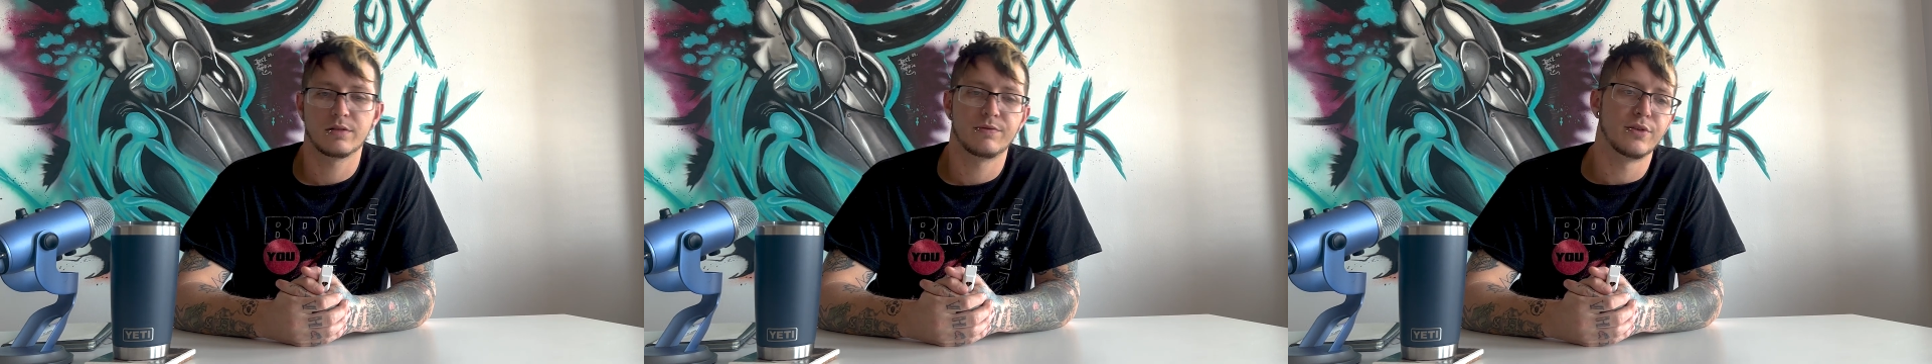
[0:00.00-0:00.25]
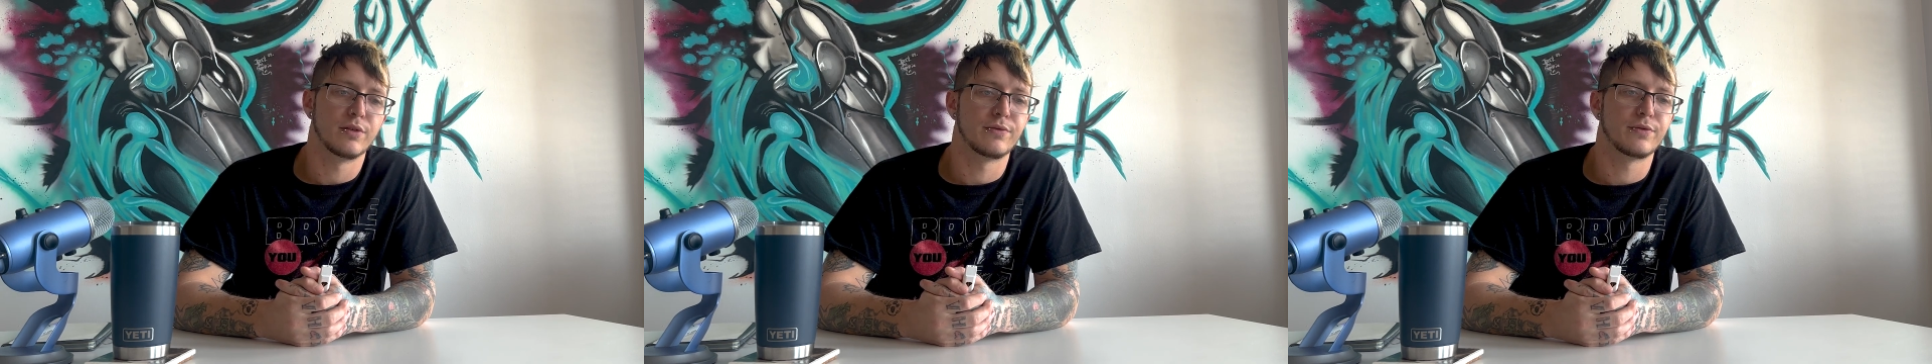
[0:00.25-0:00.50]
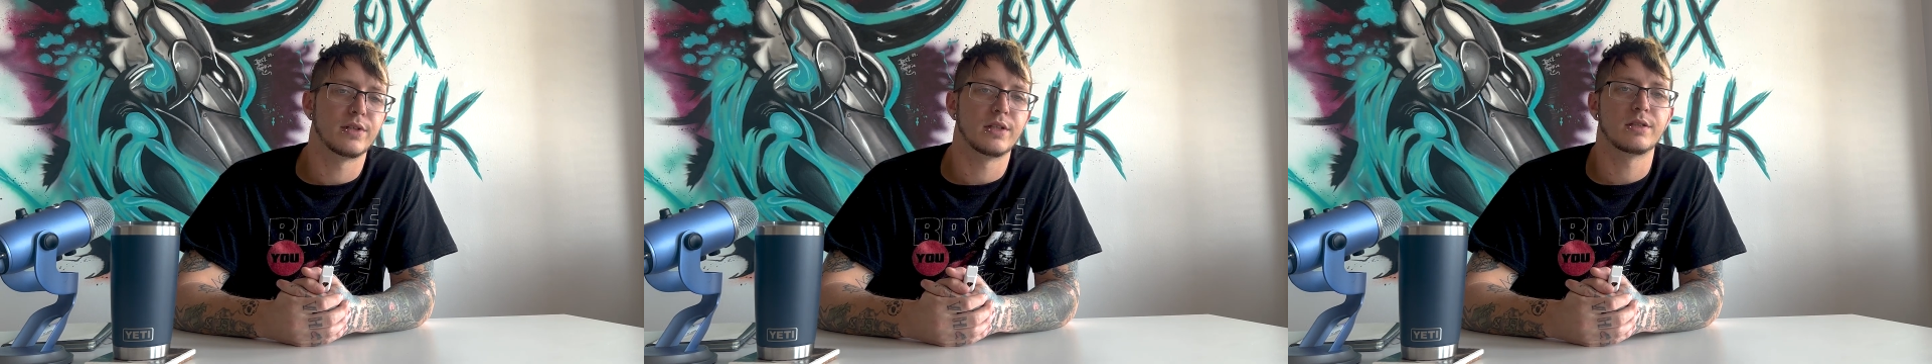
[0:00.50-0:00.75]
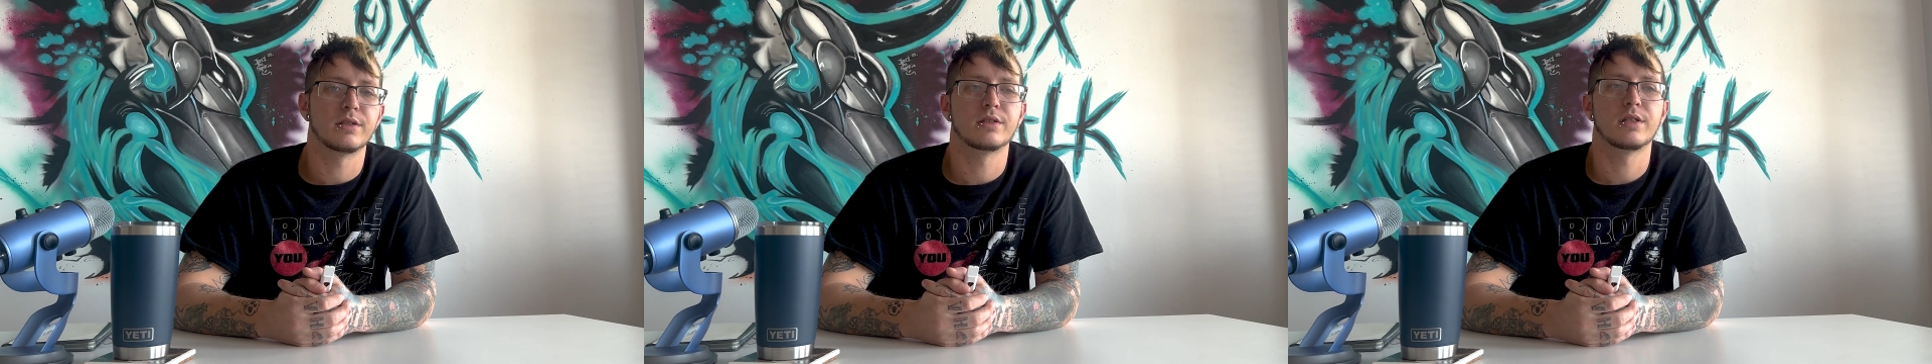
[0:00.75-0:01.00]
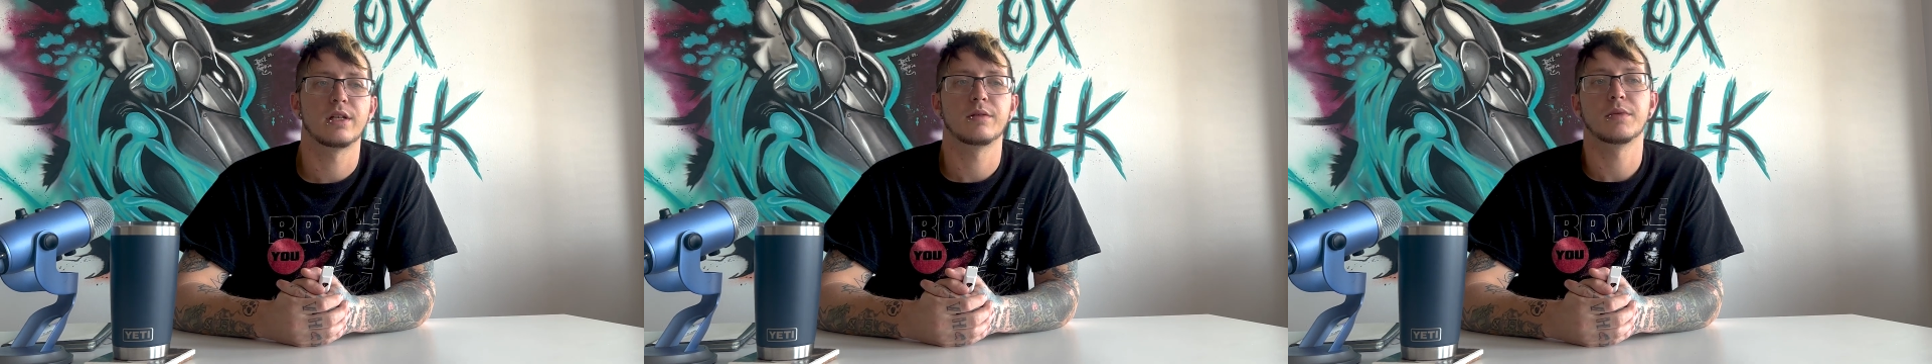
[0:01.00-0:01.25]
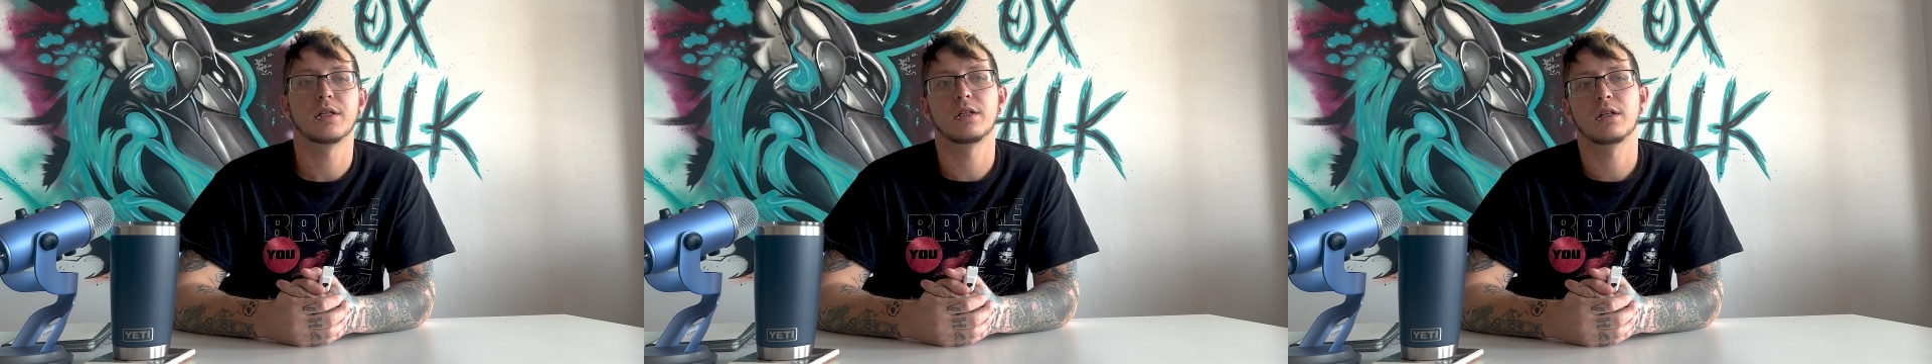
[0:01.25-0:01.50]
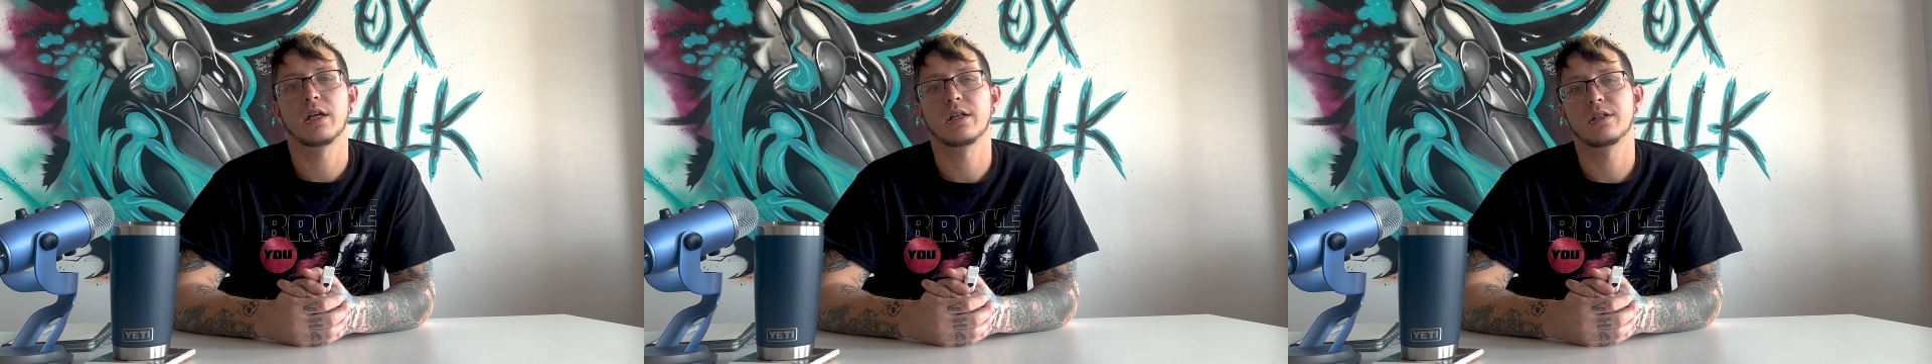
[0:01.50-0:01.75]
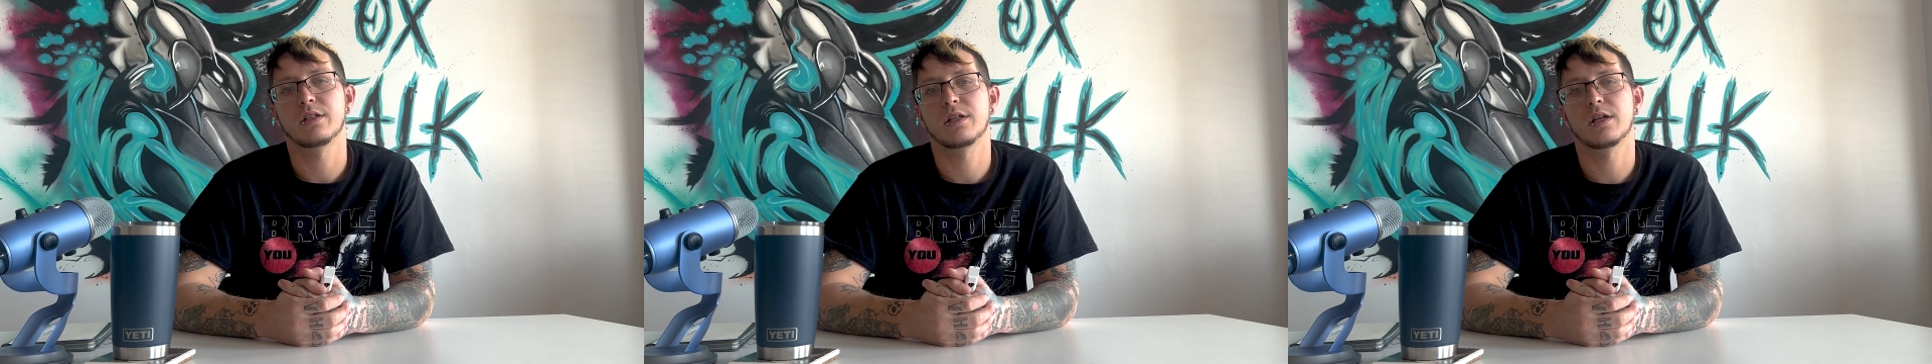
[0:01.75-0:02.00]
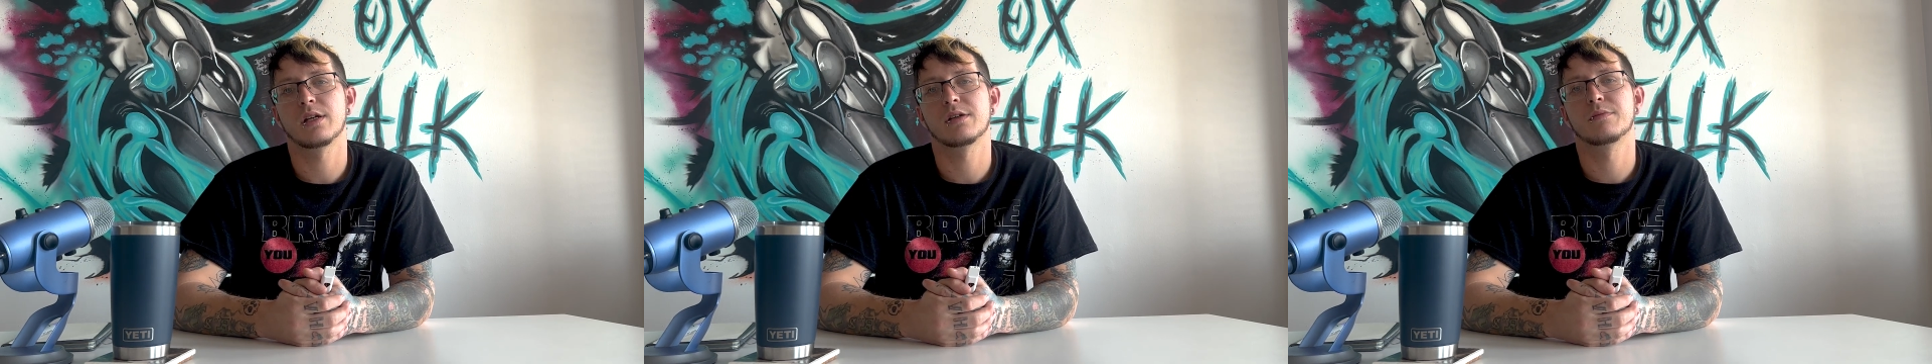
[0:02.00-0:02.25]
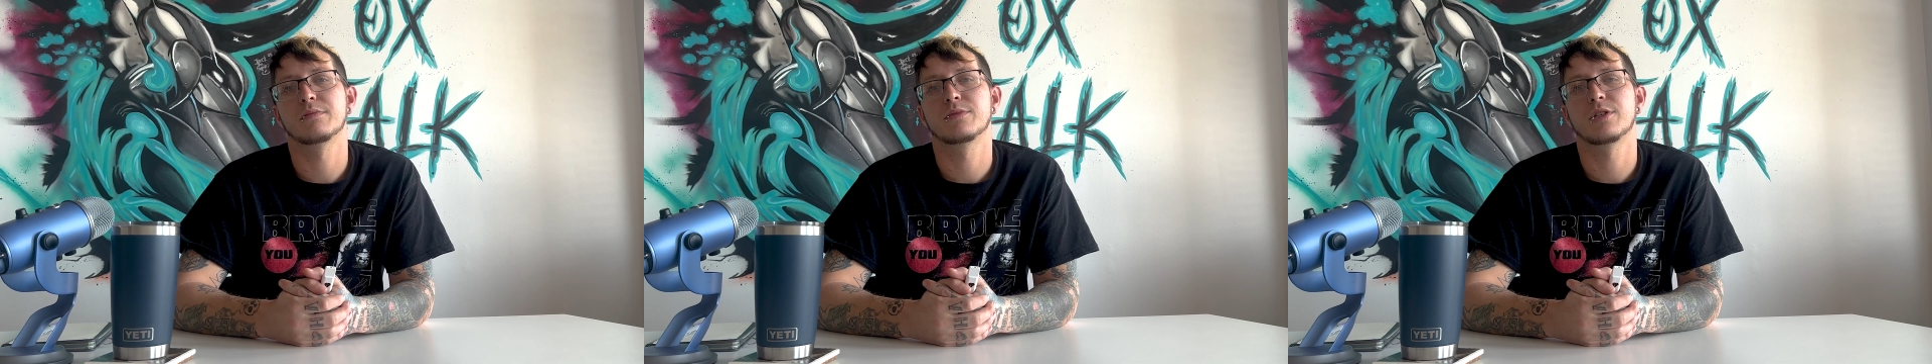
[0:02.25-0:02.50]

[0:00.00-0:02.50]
feel free to send me a D M,